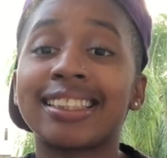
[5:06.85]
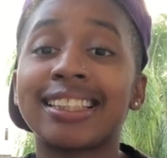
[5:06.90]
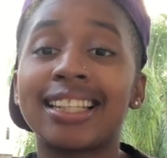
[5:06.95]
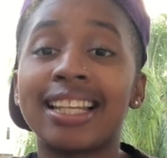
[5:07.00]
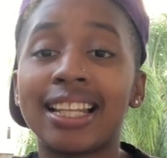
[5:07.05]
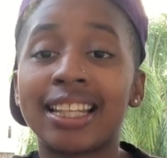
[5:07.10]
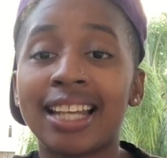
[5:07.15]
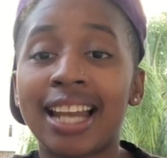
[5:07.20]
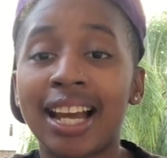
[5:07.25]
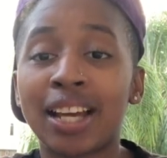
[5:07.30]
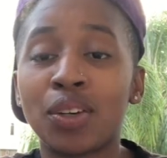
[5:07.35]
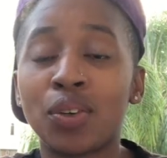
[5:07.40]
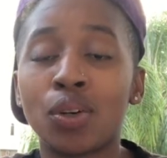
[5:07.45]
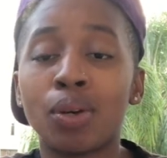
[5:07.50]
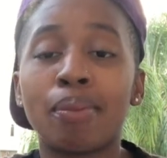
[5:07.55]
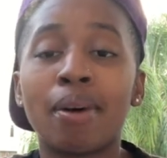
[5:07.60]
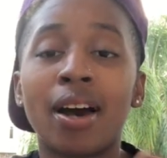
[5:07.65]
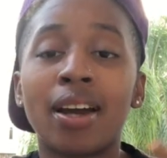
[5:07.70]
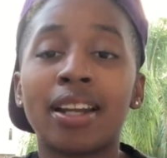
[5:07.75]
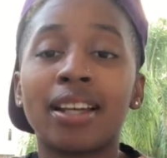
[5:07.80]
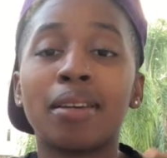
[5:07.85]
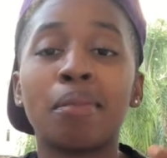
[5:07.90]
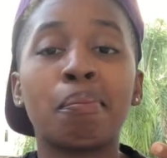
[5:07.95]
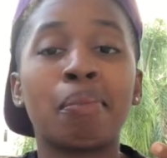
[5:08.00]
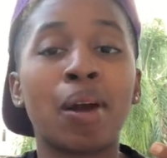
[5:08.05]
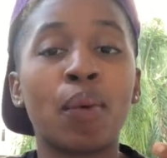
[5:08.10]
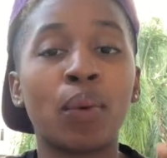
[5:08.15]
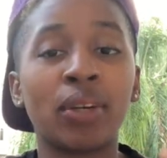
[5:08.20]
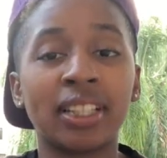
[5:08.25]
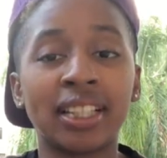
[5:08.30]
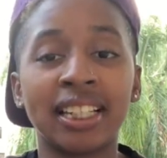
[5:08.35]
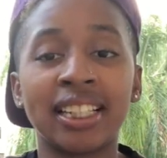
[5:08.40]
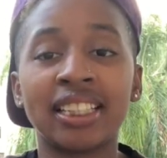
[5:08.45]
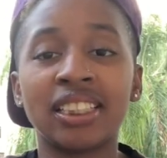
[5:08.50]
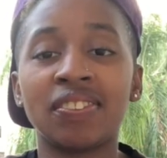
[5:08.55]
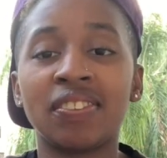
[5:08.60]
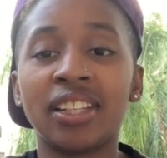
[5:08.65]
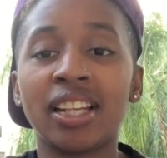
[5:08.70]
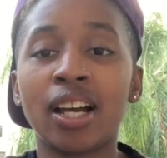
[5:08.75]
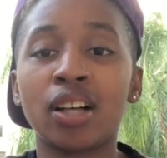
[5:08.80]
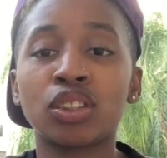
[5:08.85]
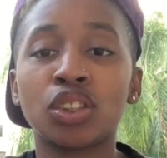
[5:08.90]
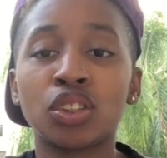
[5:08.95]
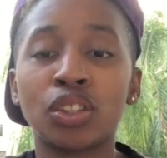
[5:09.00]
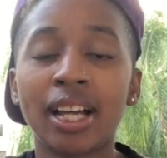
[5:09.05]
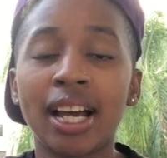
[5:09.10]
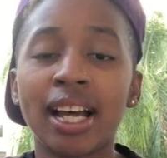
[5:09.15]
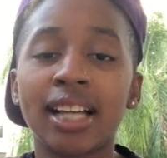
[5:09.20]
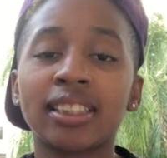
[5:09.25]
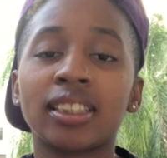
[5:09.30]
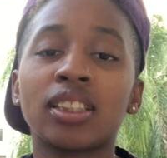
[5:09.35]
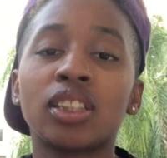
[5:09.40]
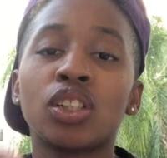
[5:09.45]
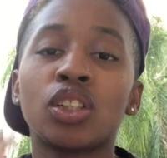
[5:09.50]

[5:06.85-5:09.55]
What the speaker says: Nothing I can do about it, but I want to get this video out to you guys,